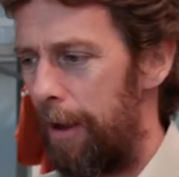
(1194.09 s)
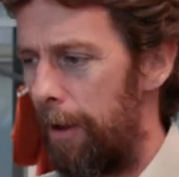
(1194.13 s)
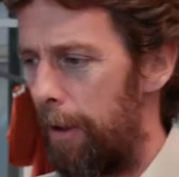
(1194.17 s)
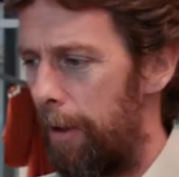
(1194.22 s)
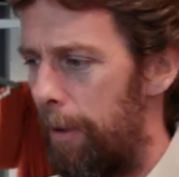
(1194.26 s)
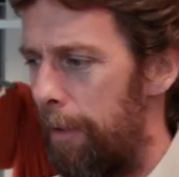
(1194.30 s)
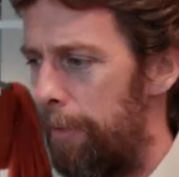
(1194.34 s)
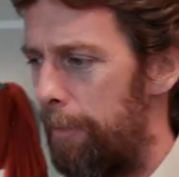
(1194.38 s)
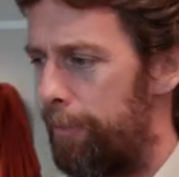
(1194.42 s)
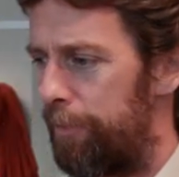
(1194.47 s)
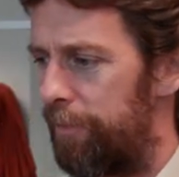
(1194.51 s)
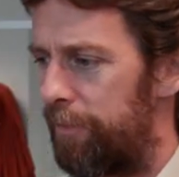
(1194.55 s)

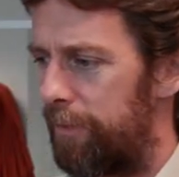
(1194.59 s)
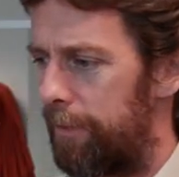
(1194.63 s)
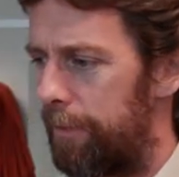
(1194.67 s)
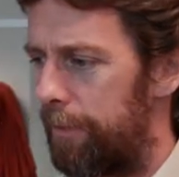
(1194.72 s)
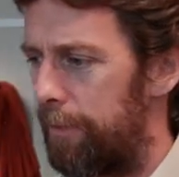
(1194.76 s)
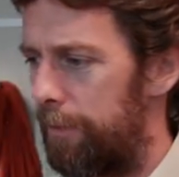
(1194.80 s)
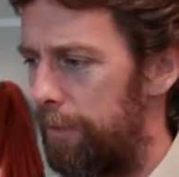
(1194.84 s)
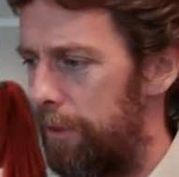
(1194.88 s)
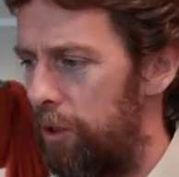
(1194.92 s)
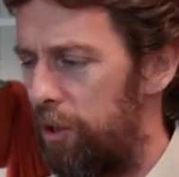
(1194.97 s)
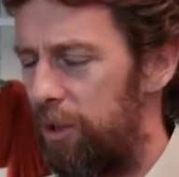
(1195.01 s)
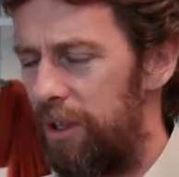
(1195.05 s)
Um,
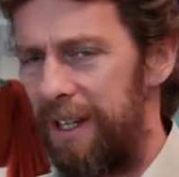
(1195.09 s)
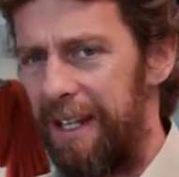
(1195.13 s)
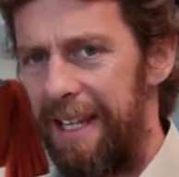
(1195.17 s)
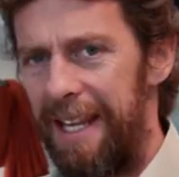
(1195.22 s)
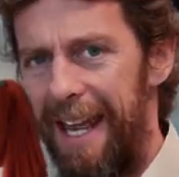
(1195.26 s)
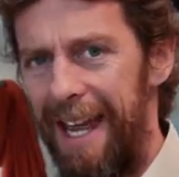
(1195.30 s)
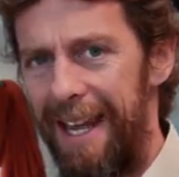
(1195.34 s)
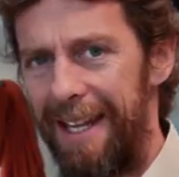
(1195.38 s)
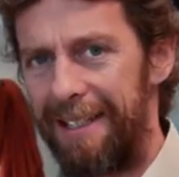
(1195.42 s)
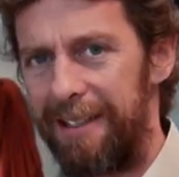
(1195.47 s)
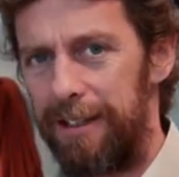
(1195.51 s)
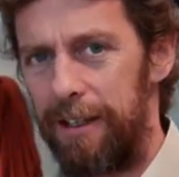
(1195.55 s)
you could
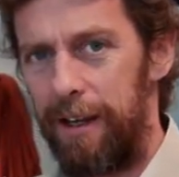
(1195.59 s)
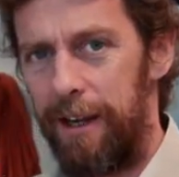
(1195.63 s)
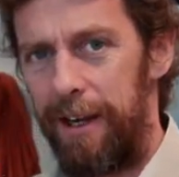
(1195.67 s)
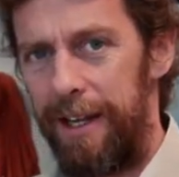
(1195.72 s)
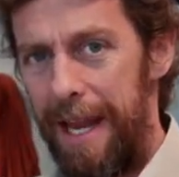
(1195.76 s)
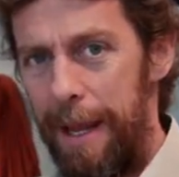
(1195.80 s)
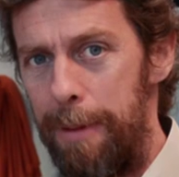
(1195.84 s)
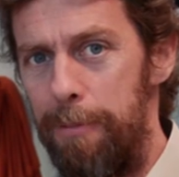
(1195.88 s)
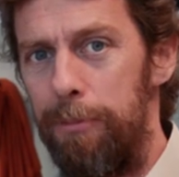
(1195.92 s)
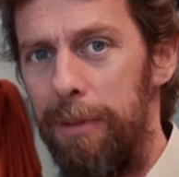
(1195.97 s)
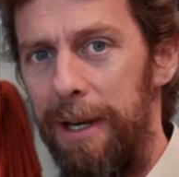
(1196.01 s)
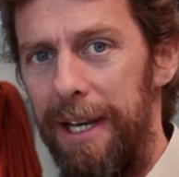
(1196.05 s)
get
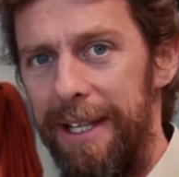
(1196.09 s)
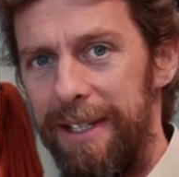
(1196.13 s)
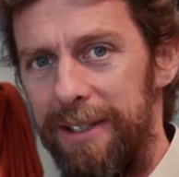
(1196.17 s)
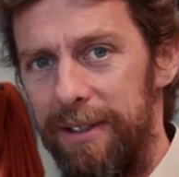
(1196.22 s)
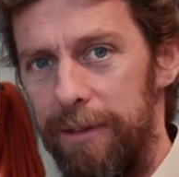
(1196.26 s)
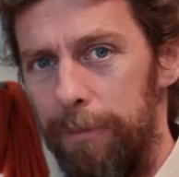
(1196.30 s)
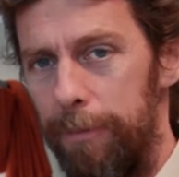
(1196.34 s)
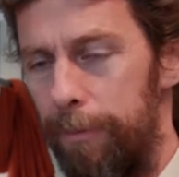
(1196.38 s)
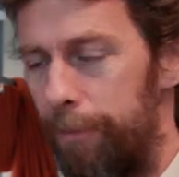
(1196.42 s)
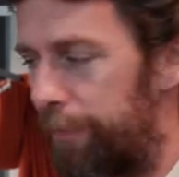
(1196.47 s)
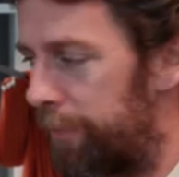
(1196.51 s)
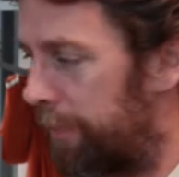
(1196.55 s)
an
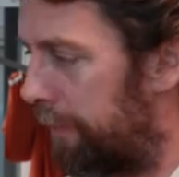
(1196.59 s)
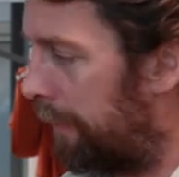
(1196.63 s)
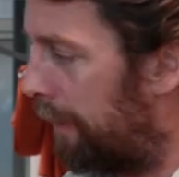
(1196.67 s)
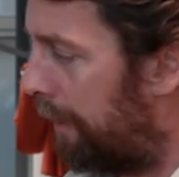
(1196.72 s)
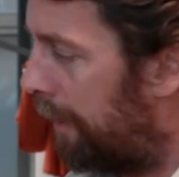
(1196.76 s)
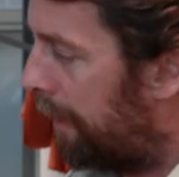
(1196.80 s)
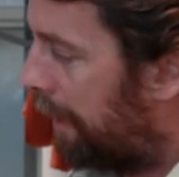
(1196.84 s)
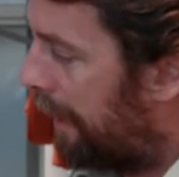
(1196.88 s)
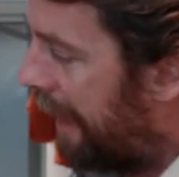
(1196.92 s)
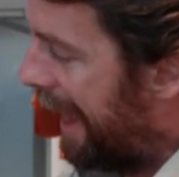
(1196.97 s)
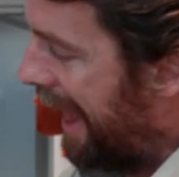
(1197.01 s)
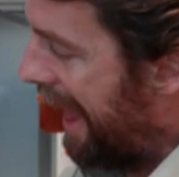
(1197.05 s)
embolism.
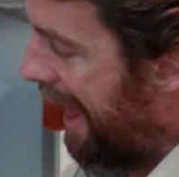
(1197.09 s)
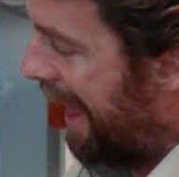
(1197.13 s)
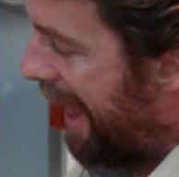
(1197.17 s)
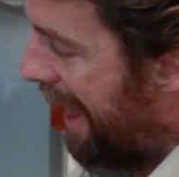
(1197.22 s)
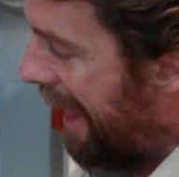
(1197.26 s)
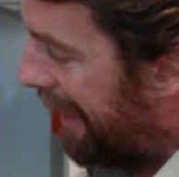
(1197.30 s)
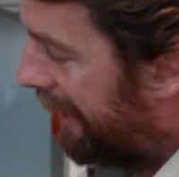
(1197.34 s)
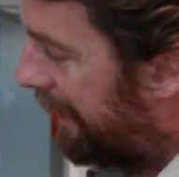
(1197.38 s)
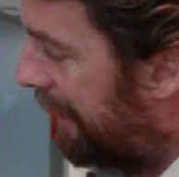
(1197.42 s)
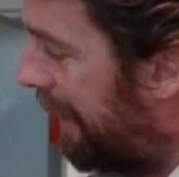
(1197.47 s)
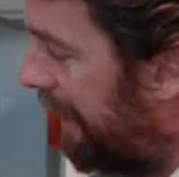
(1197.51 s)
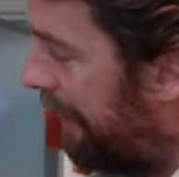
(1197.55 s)

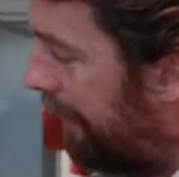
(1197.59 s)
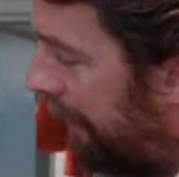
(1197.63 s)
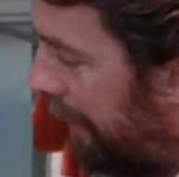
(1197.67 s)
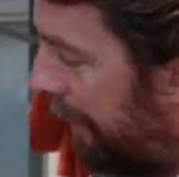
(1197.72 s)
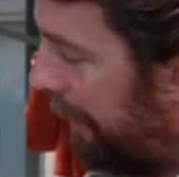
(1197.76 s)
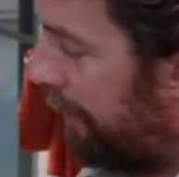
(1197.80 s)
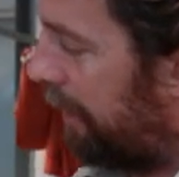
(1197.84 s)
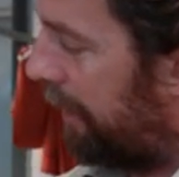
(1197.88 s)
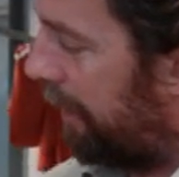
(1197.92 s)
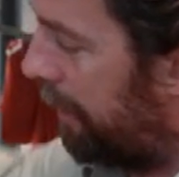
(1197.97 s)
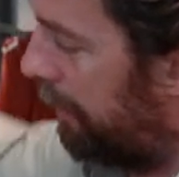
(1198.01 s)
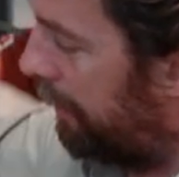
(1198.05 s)
Air,
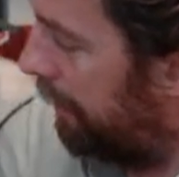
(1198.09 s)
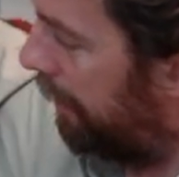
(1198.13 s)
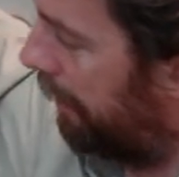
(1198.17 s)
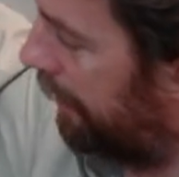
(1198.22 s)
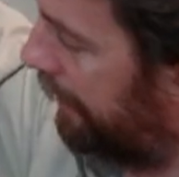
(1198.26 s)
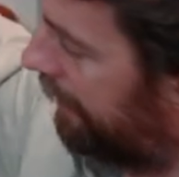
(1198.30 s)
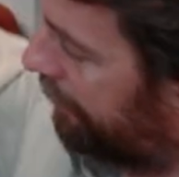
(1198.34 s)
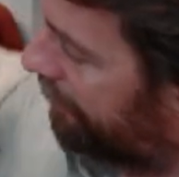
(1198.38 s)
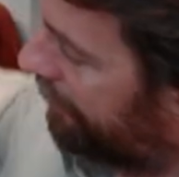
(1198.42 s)
look,